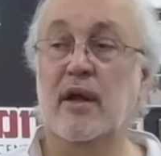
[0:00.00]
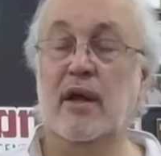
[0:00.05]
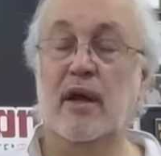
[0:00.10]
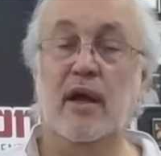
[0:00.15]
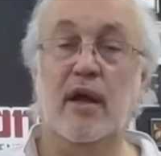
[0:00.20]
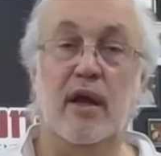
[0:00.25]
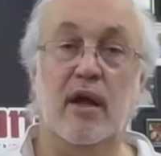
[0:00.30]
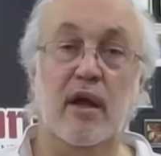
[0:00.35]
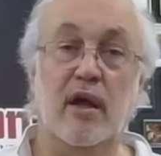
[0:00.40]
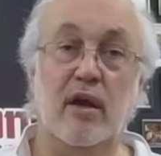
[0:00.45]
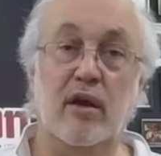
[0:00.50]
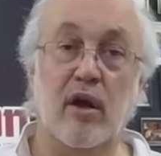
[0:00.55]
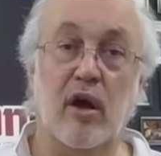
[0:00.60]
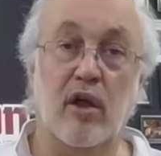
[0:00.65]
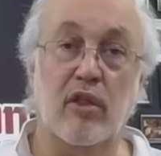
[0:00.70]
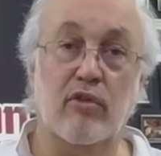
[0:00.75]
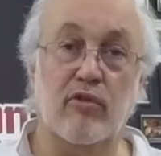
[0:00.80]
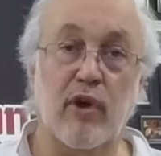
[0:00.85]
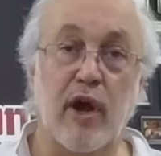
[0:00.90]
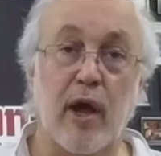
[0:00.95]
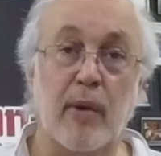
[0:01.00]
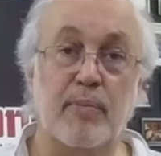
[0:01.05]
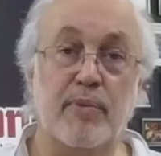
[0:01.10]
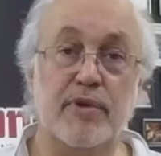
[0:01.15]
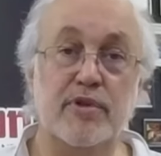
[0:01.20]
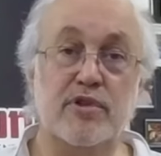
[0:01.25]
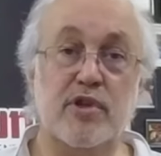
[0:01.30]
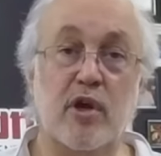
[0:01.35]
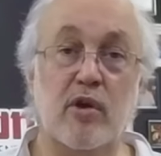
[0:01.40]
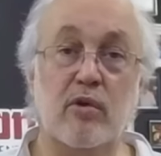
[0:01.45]
In other
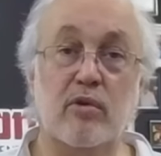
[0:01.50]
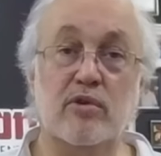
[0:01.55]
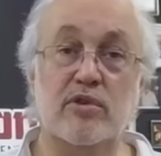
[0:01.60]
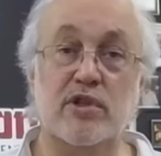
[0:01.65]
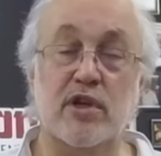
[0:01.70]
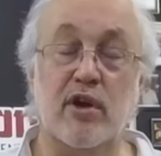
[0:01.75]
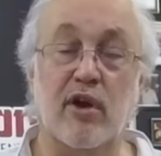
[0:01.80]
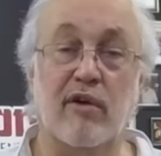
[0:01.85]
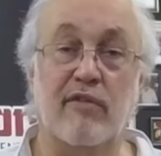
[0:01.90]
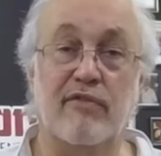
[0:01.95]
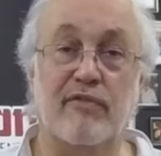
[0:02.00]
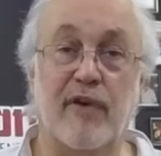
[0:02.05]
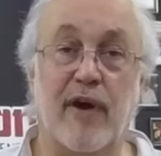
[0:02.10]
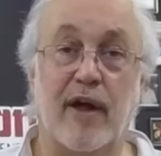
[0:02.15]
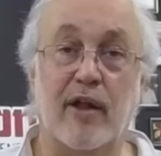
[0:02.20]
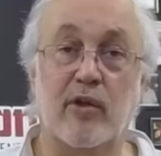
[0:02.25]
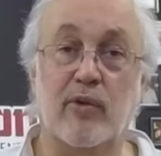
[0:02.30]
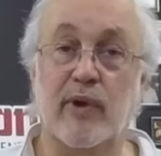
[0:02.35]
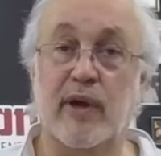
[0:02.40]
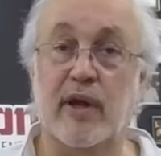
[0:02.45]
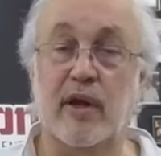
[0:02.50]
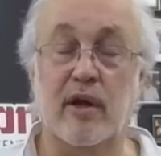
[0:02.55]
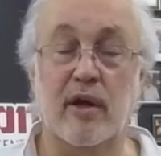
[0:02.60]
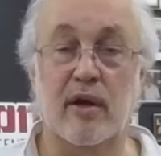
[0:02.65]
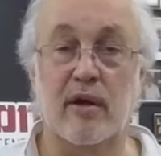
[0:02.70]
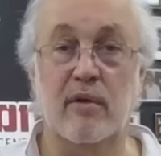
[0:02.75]
episodes, in our following